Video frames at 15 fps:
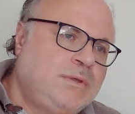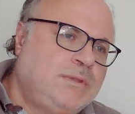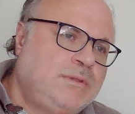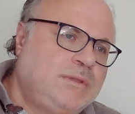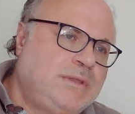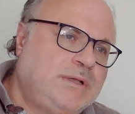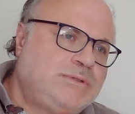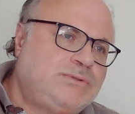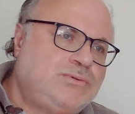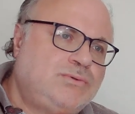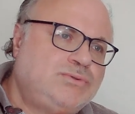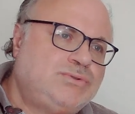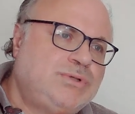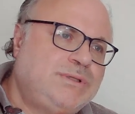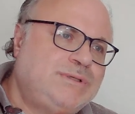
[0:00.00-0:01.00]
The next
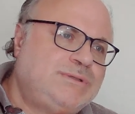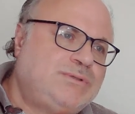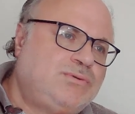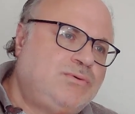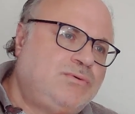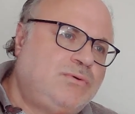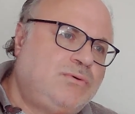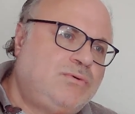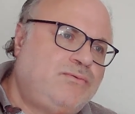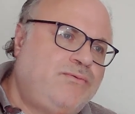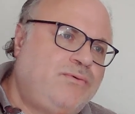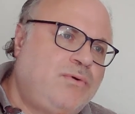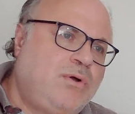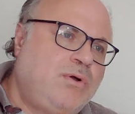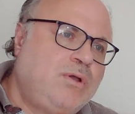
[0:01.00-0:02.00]
solution is to
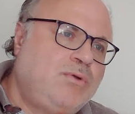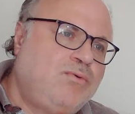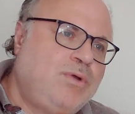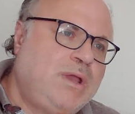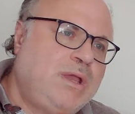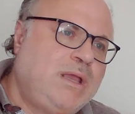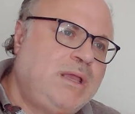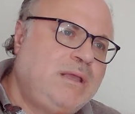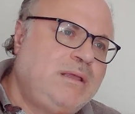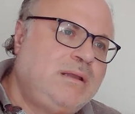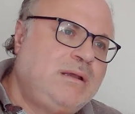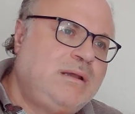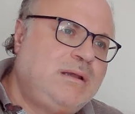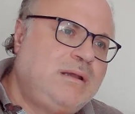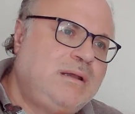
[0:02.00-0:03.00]
throw away
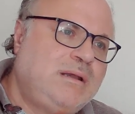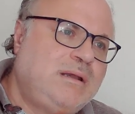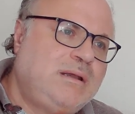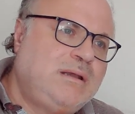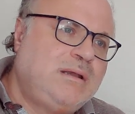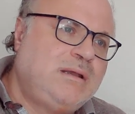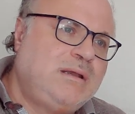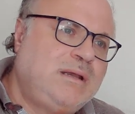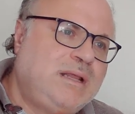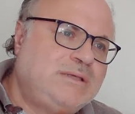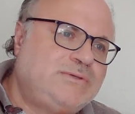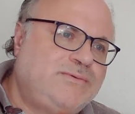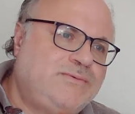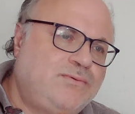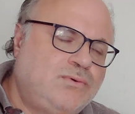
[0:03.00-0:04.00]

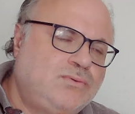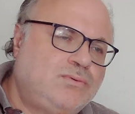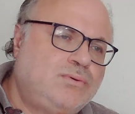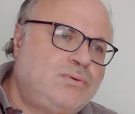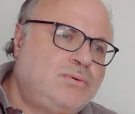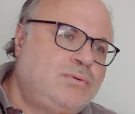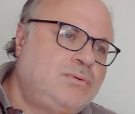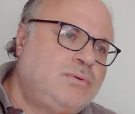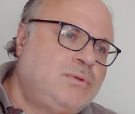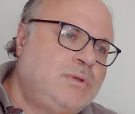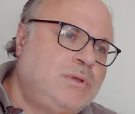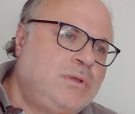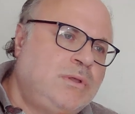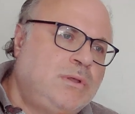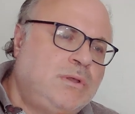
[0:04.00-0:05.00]
less food.
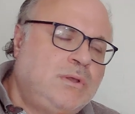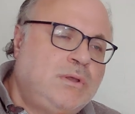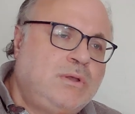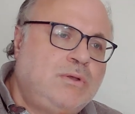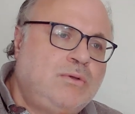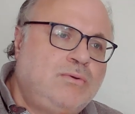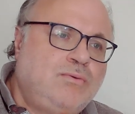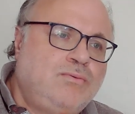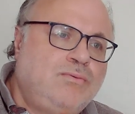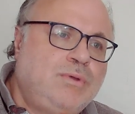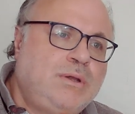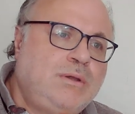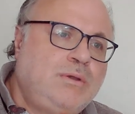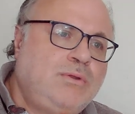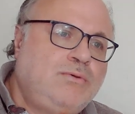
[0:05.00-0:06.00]

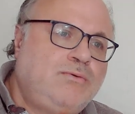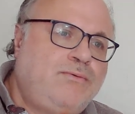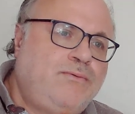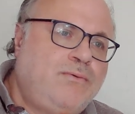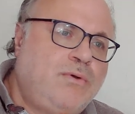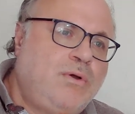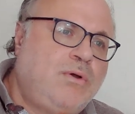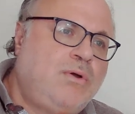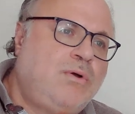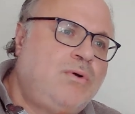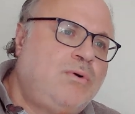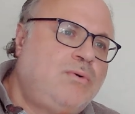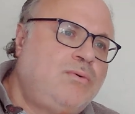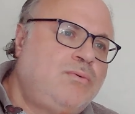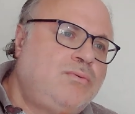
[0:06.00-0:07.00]
When you
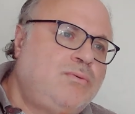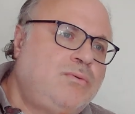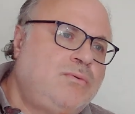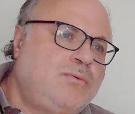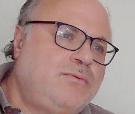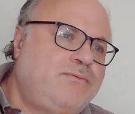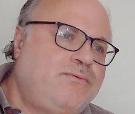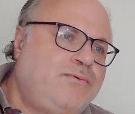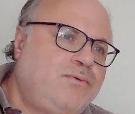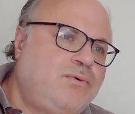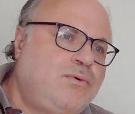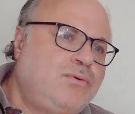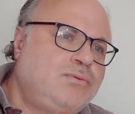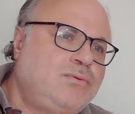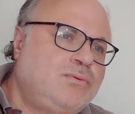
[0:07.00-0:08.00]
throw
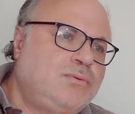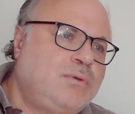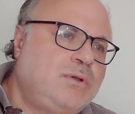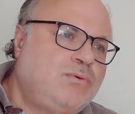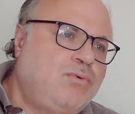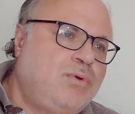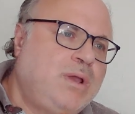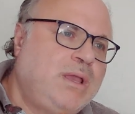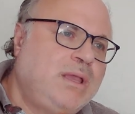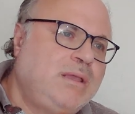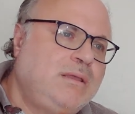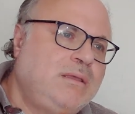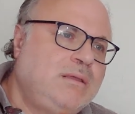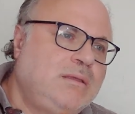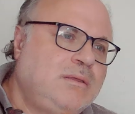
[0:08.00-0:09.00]
food
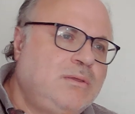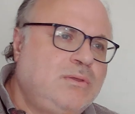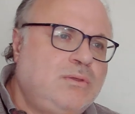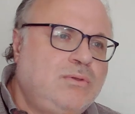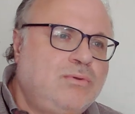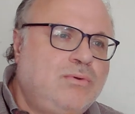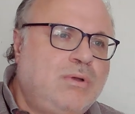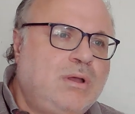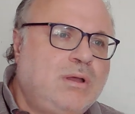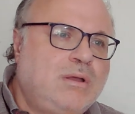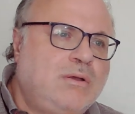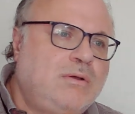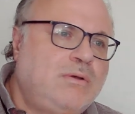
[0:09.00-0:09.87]
away, you are